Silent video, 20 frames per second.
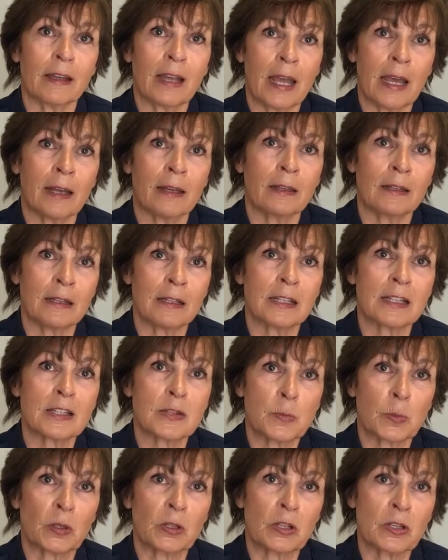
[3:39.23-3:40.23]
had any
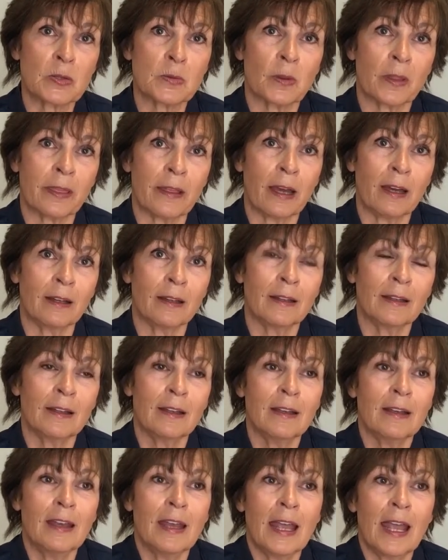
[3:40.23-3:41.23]
experience with that.
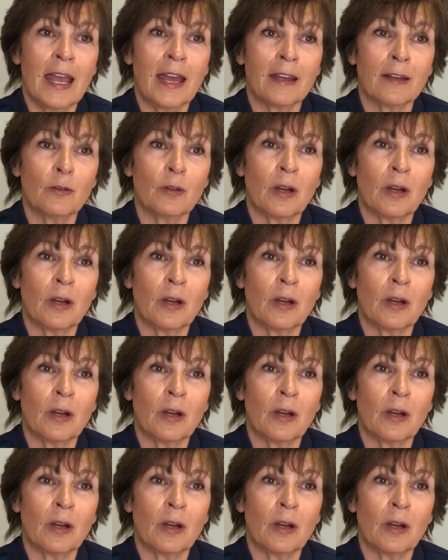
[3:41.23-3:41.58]
And